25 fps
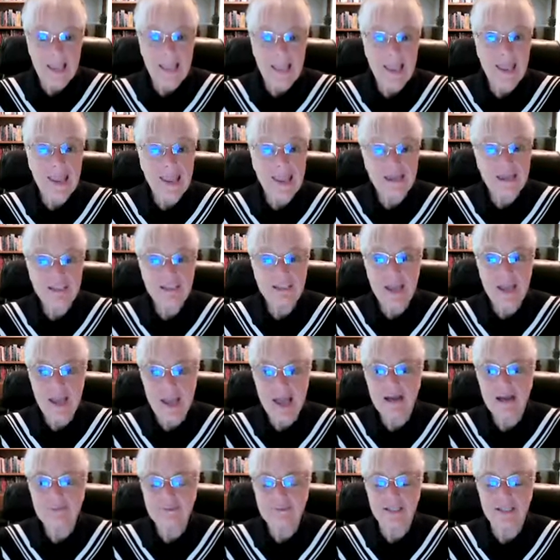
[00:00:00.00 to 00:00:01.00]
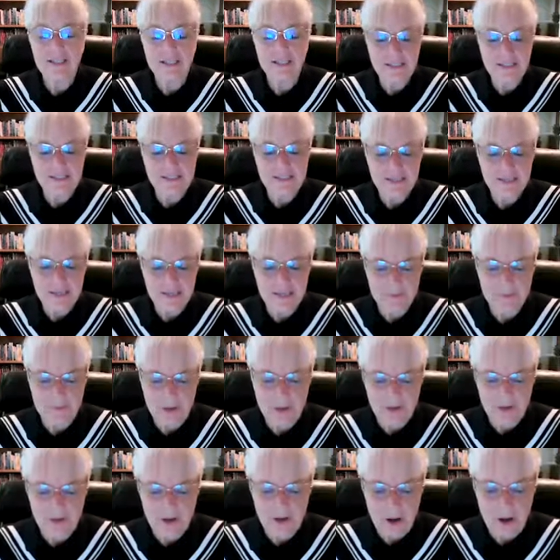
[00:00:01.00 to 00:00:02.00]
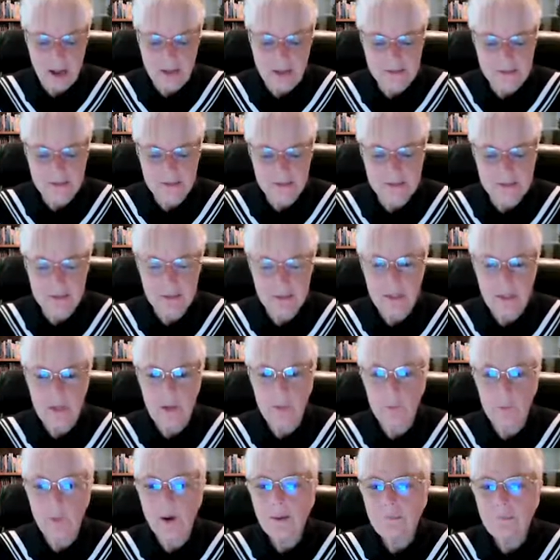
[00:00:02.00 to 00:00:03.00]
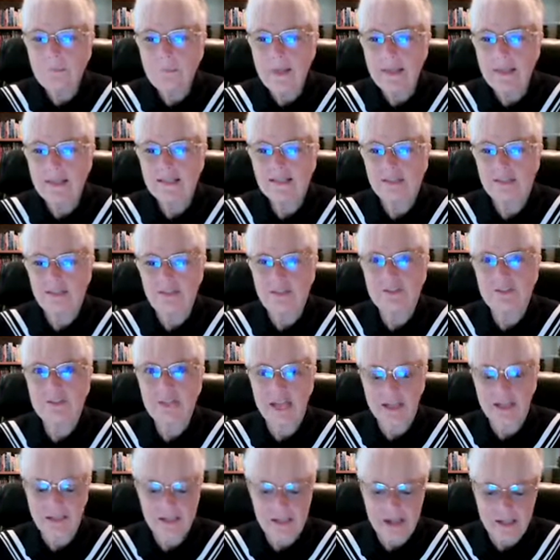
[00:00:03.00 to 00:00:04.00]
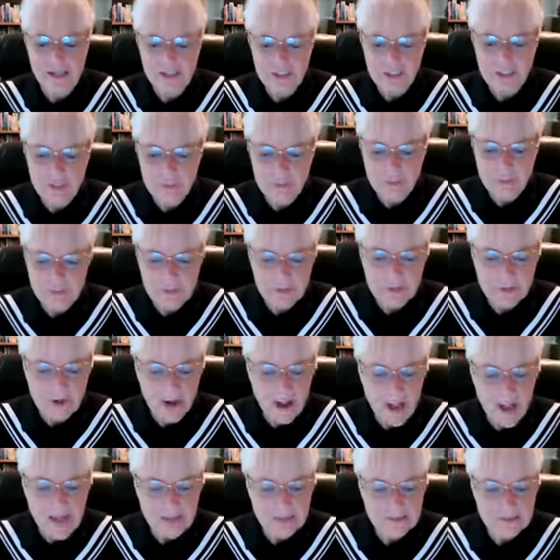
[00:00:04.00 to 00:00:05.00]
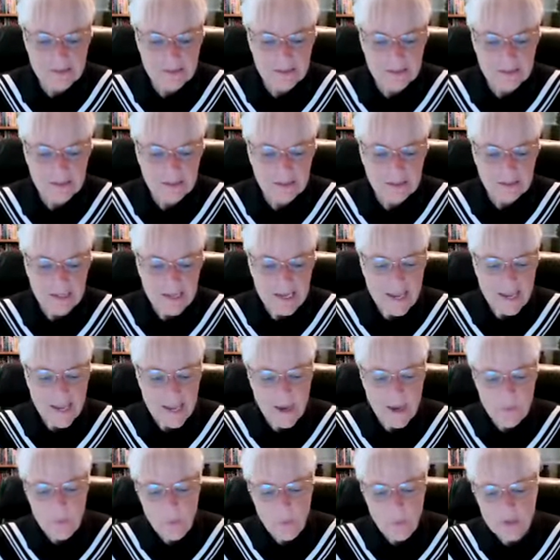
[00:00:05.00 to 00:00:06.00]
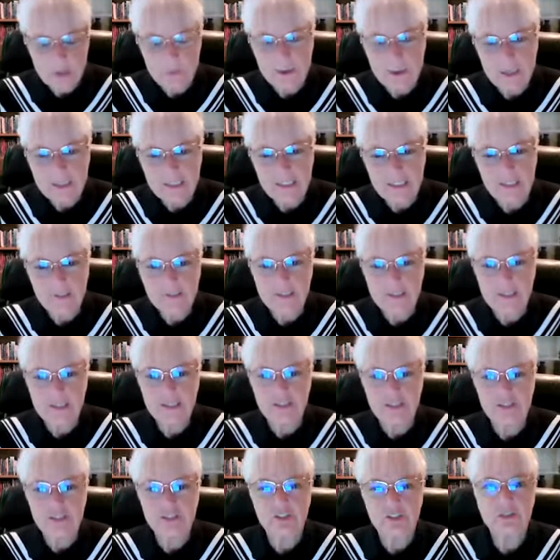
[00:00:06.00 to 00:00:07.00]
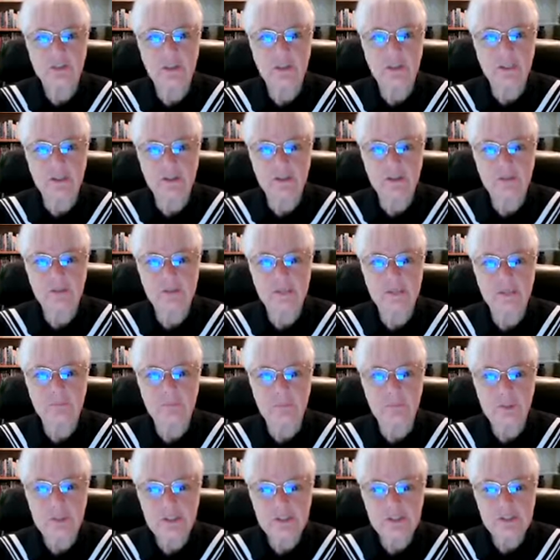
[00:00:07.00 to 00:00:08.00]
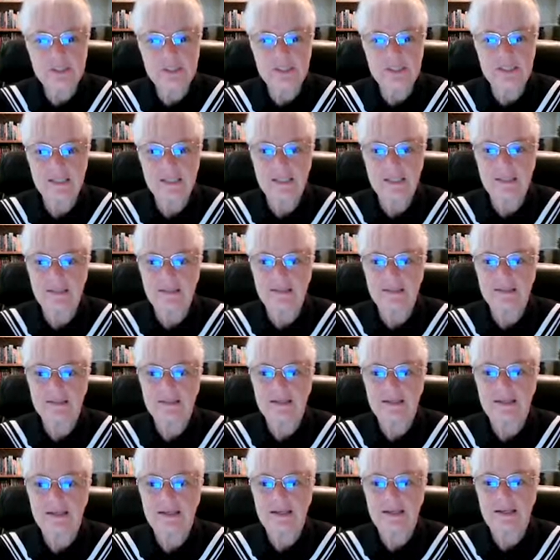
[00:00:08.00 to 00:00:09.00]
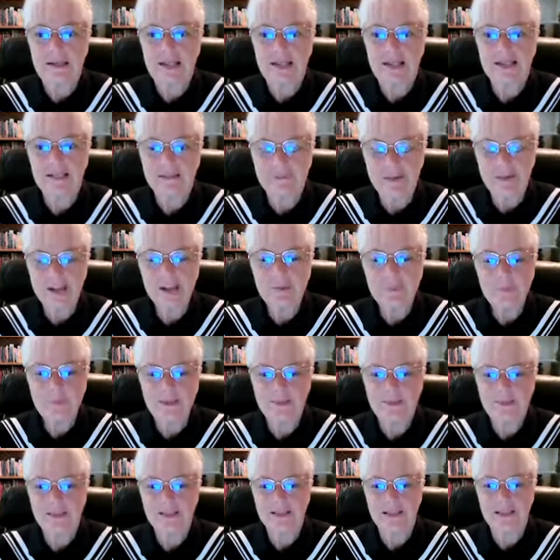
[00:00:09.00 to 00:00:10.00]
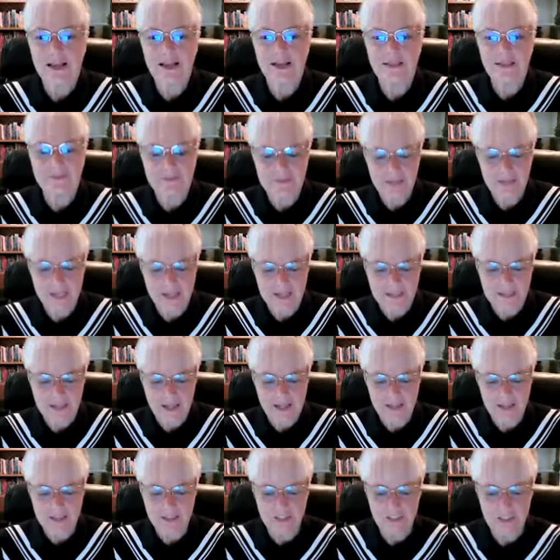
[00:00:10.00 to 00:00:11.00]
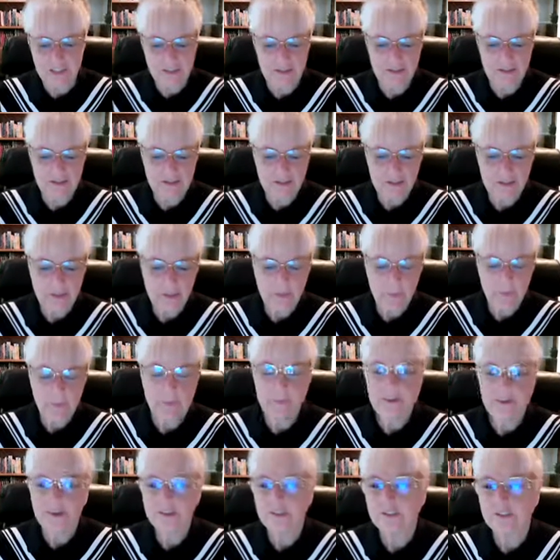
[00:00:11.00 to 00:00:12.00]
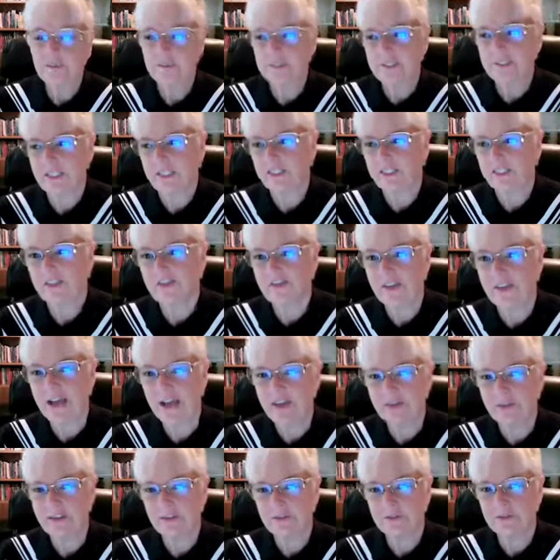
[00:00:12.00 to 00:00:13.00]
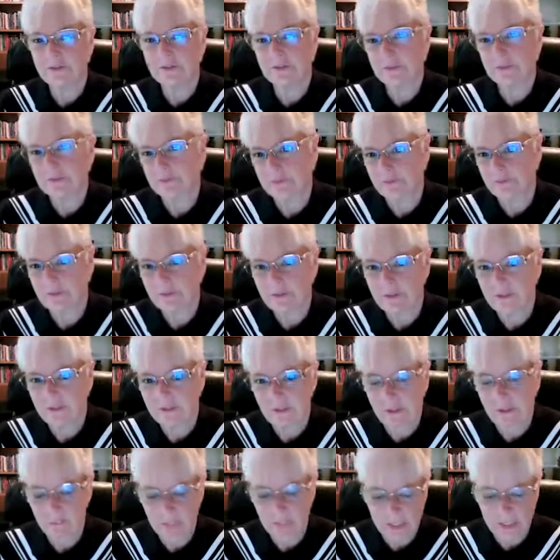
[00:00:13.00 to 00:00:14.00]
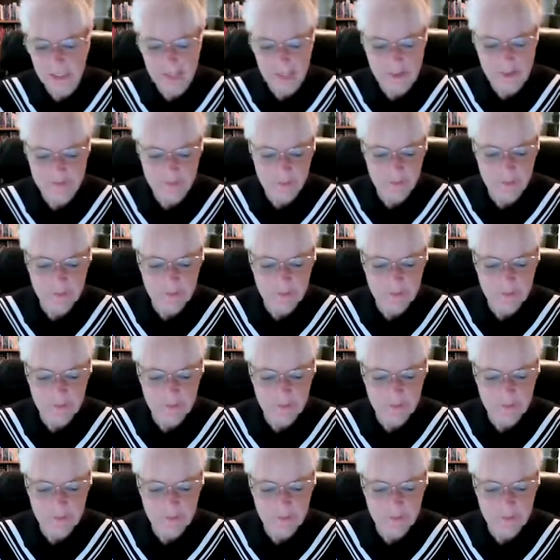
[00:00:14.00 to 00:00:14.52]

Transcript: And you have to at least think about cost. What makes new technology worth the cost? And what criteria should be used in purchasing and developing these kind of technology when there's some potential values that really have to be